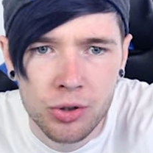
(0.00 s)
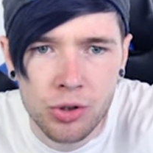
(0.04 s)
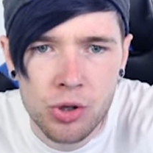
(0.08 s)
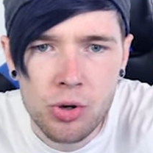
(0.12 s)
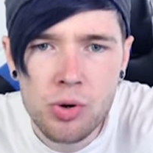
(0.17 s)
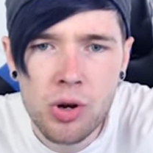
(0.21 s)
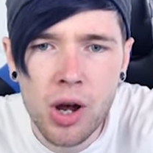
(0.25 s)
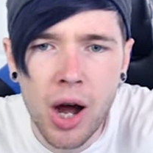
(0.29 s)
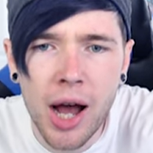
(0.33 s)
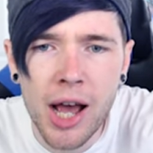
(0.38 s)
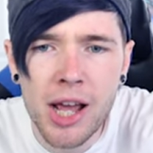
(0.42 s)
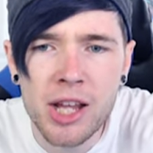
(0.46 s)

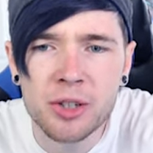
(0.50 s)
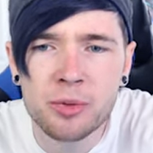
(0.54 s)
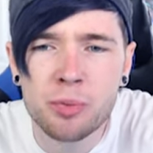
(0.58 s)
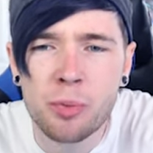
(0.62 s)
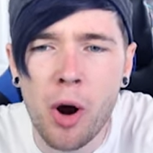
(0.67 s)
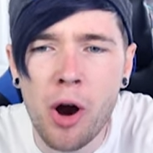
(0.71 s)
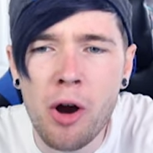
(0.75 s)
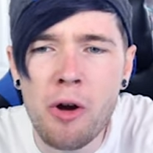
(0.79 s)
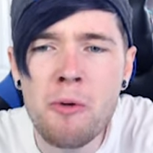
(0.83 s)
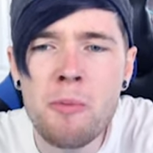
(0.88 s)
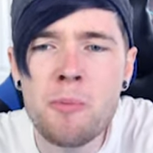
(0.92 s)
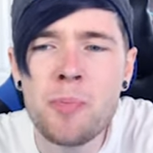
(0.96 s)
You guys
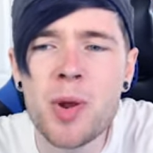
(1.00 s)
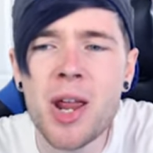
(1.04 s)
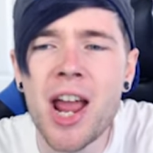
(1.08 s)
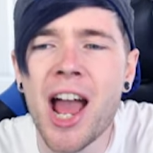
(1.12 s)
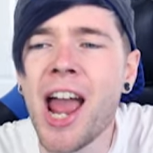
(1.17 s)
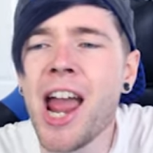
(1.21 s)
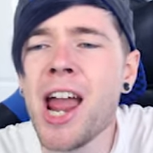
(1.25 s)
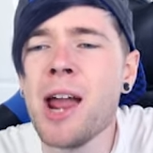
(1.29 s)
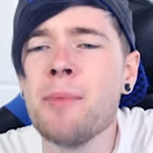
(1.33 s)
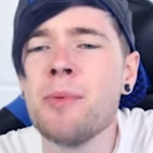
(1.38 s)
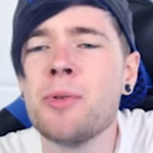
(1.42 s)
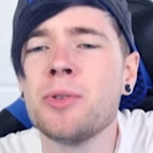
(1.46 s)
won't be
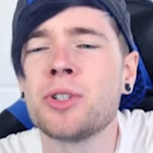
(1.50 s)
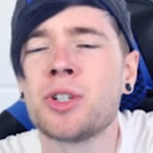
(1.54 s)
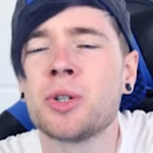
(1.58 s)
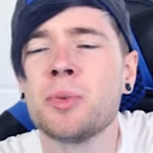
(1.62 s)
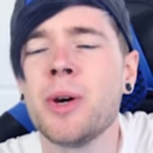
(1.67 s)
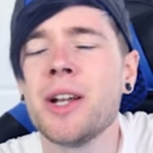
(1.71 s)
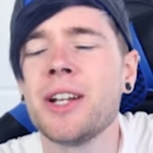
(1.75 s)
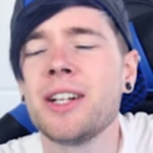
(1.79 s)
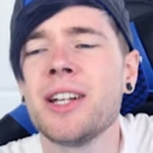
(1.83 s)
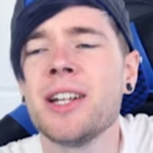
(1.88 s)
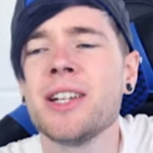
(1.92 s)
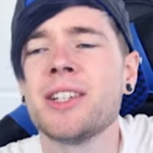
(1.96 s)
able to
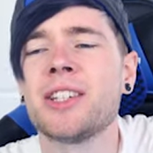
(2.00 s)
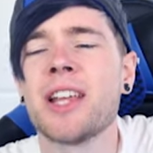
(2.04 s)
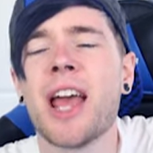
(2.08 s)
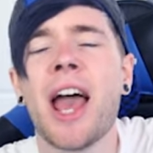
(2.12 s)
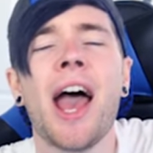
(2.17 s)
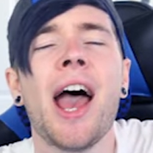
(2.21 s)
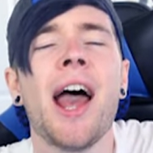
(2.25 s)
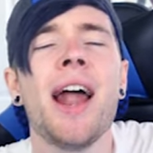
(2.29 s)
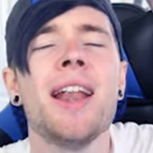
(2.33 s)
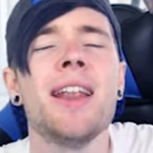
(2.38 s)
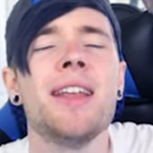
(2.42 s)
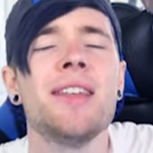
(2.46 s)
witness
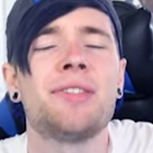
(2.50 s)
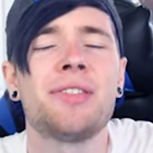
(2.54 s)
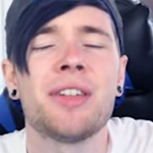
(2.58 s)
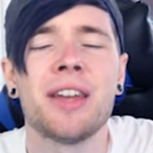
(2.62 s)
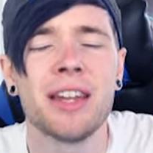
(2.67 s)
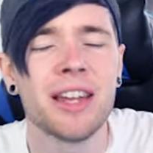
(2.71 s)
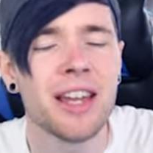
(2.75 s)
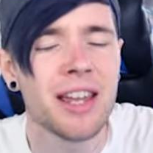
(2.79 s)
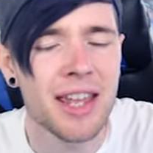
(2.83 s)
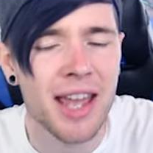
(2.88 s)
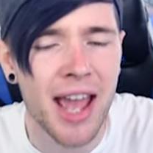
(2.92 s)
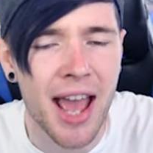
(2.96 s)

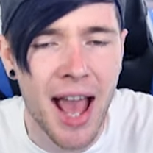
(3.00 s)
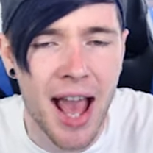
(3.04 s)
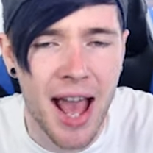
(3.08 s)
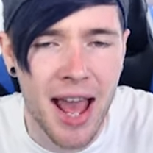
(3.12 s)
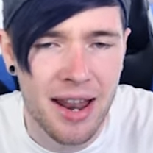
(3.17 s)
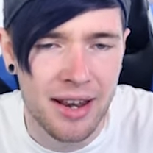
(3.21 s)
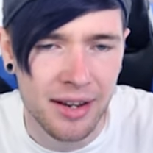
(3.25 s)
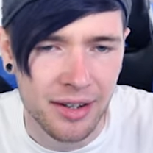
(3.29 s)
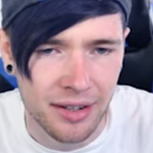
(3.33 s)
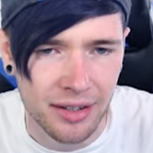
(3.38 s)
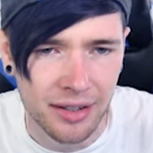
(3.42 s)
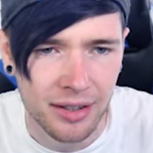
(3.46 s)
anything
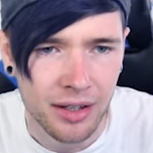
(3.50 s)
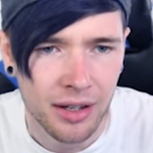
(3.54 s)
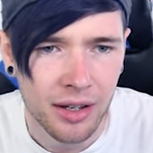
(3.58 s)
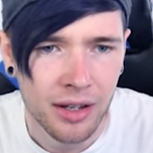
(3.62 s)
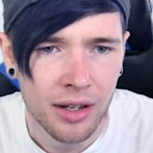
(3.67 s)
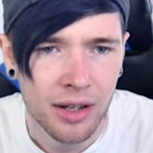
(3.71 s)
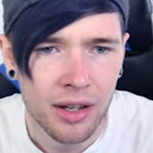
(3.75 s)
again.